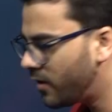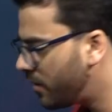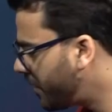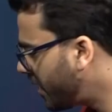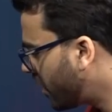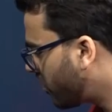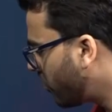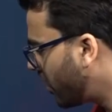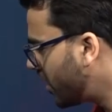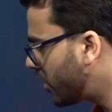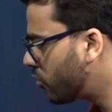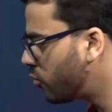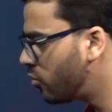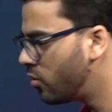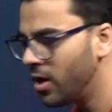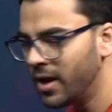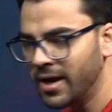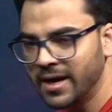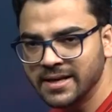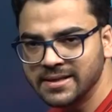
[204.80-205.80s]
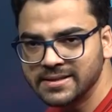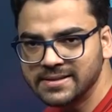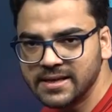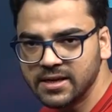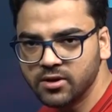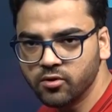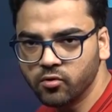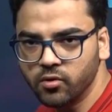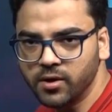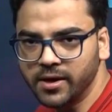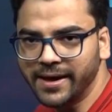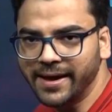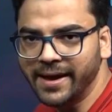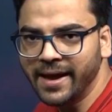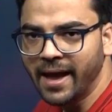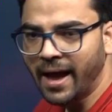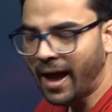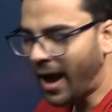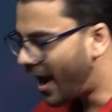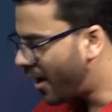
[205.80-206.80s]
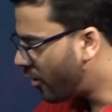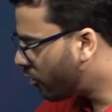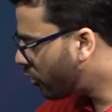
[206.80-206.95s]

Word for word: will be equal to 0 only. I